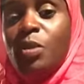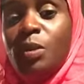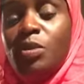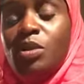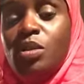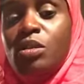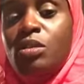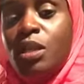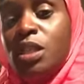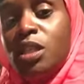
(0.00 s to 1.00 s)
people to
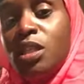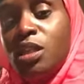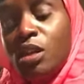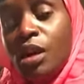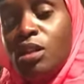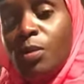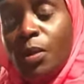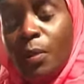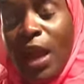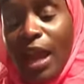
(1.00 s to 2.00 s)
do is to start to
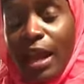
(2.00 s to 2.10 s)
prepare.